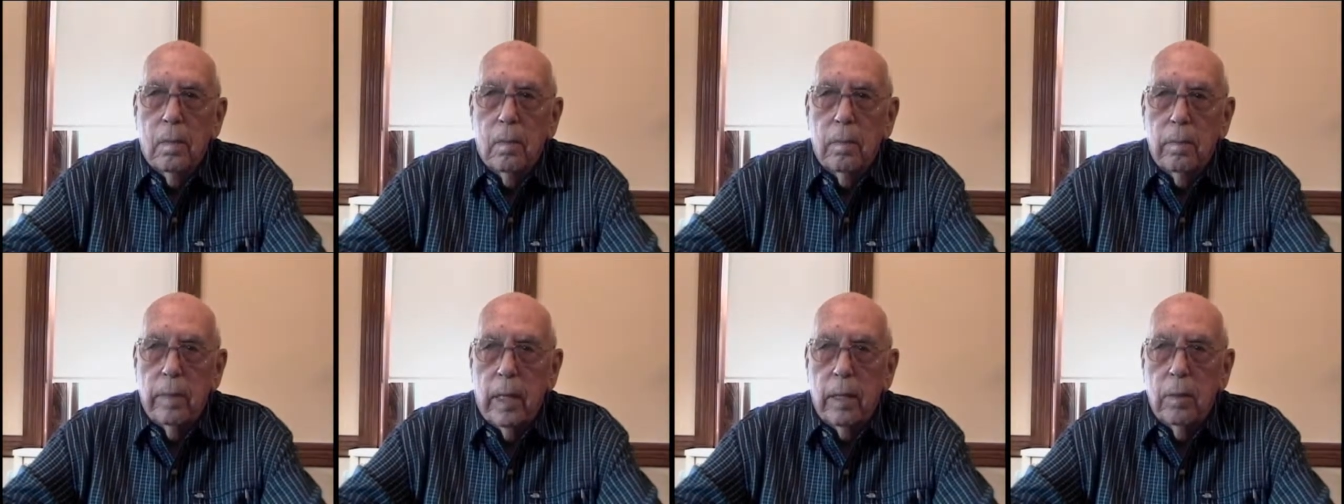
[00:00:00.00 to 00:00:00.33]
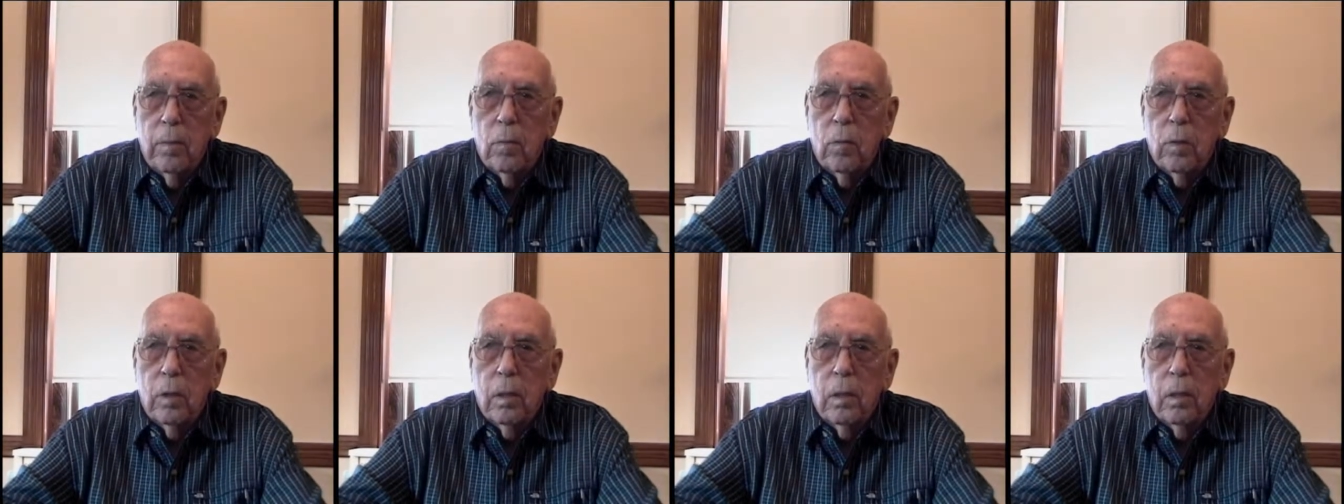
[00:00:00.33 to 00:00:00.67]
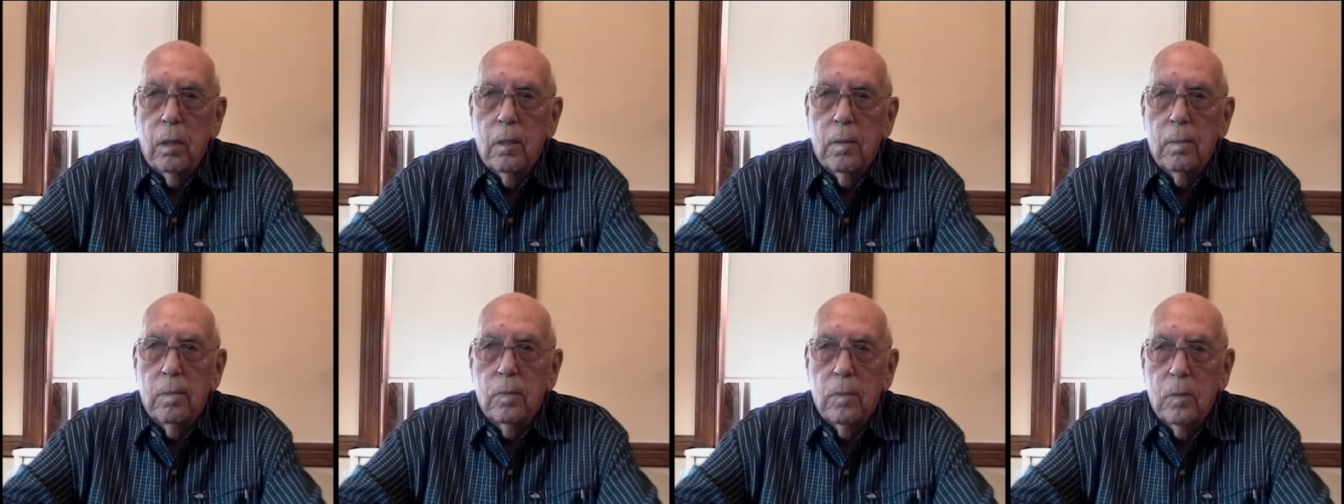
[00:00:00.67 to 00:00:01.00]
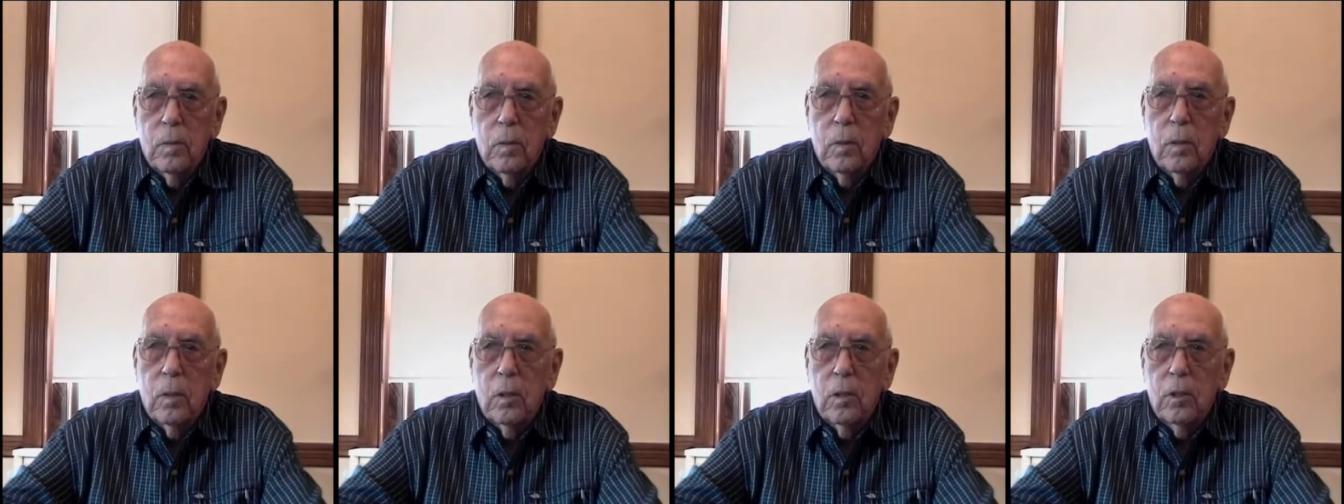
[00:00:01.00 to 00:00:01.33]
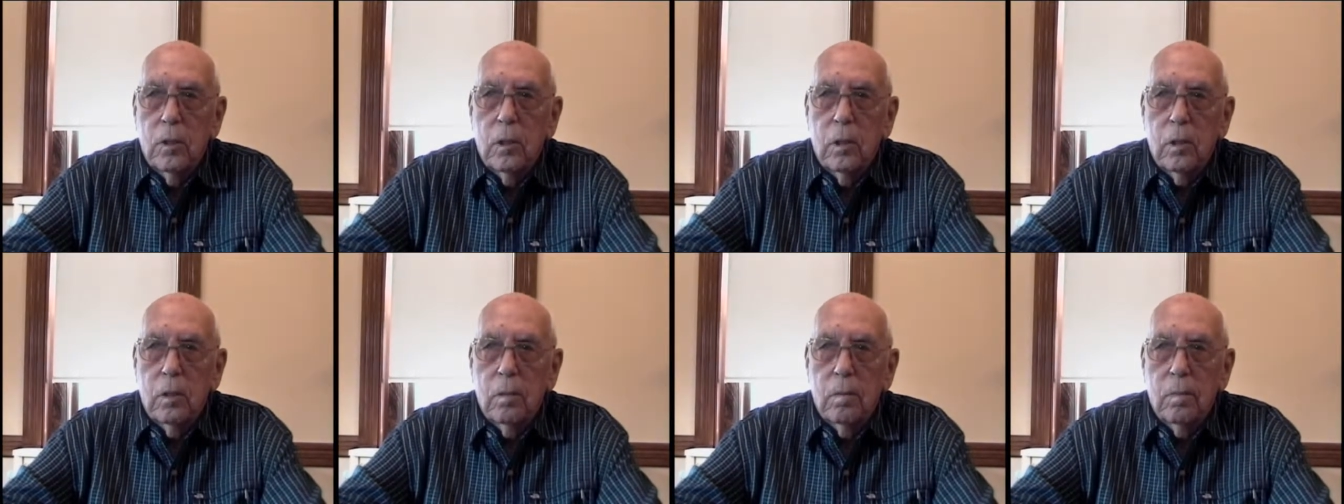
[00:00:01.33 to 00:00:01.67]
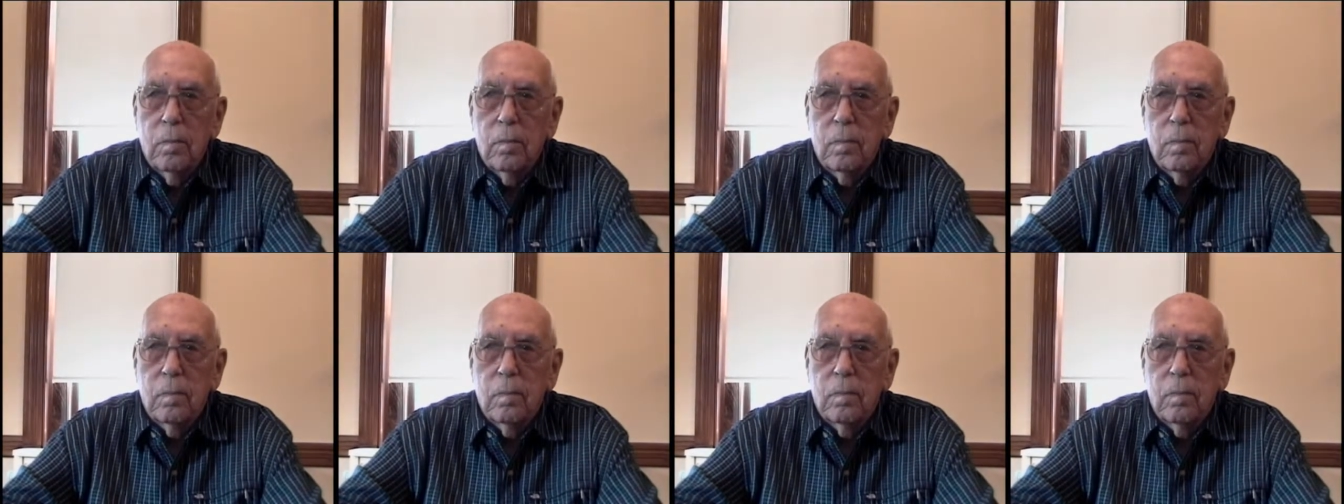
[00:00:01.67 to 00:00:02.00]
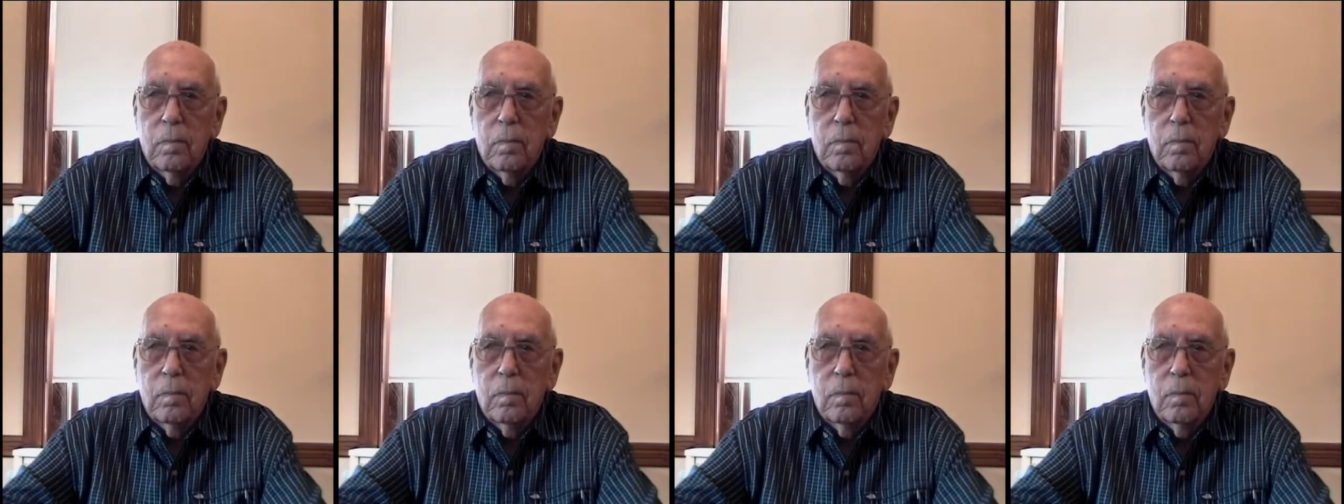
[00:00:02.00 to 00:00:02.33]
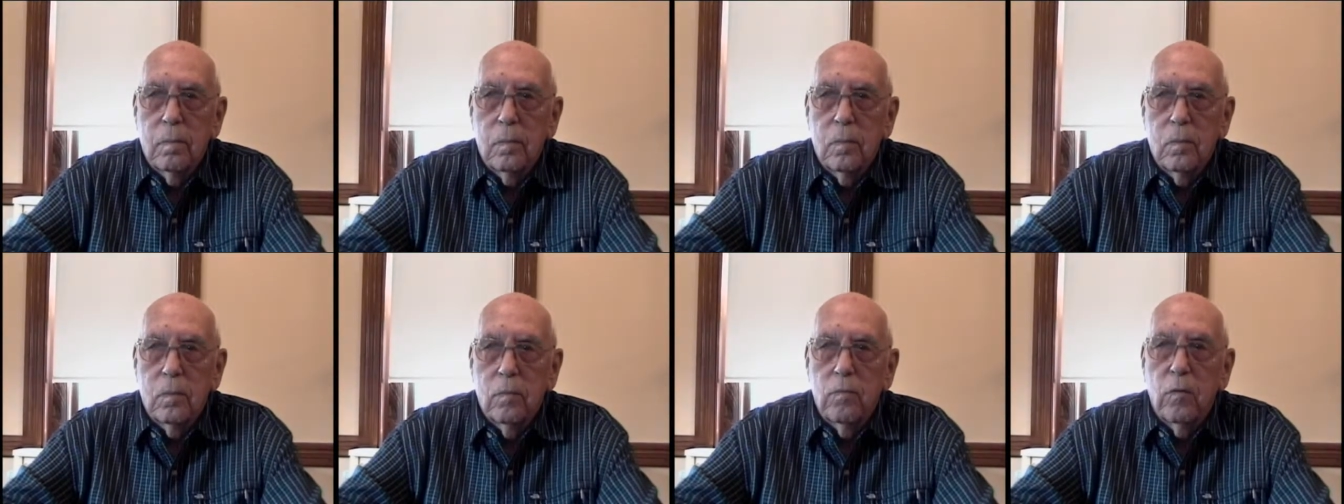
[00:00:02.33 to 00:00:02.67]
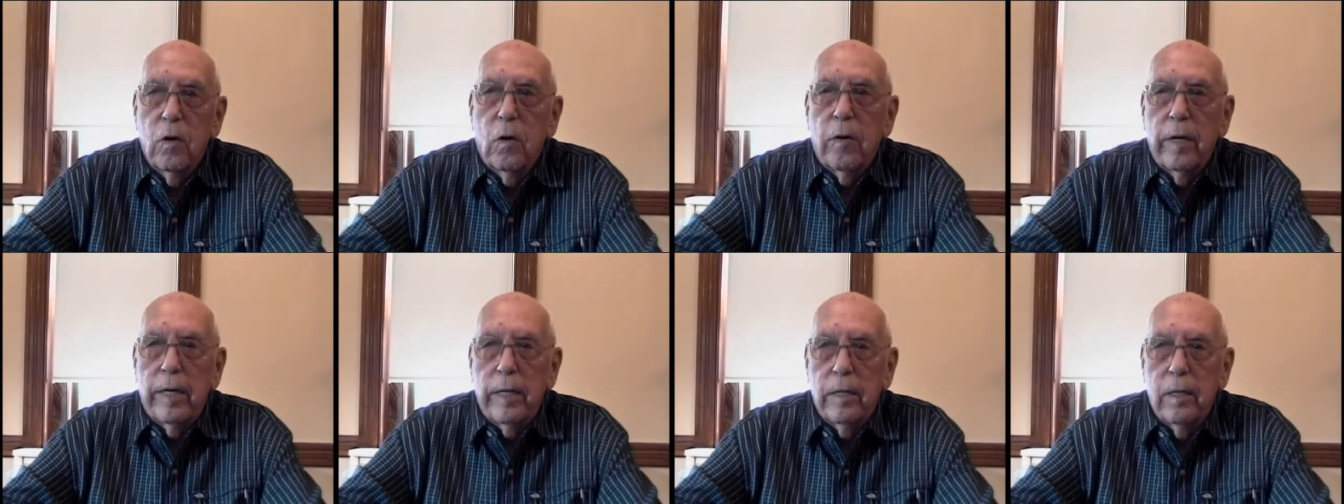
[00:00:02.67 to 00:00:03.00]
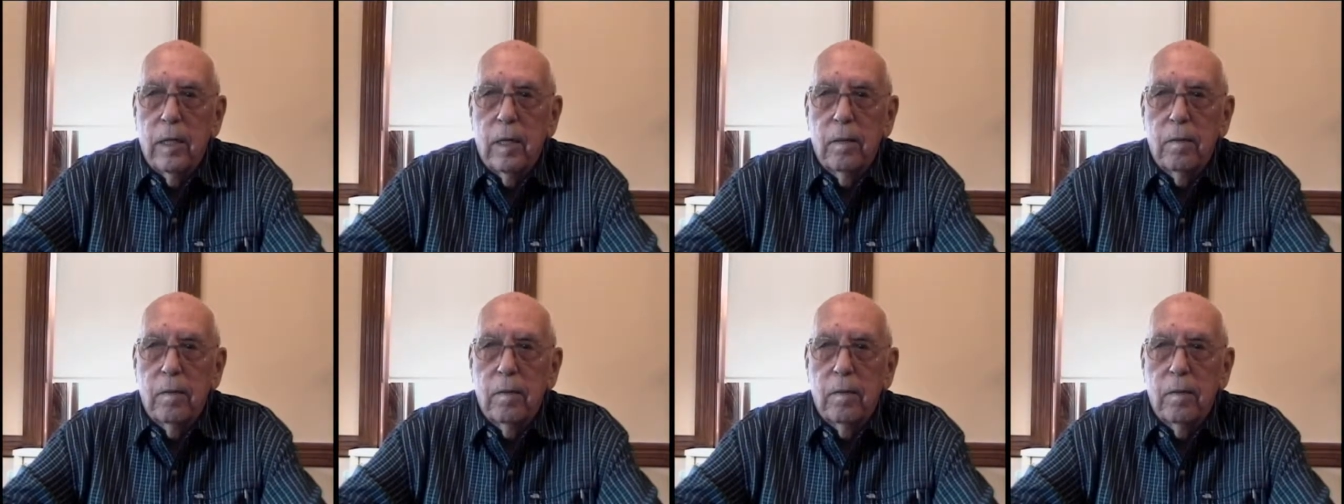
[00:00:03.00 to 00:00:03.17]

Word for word: men is very,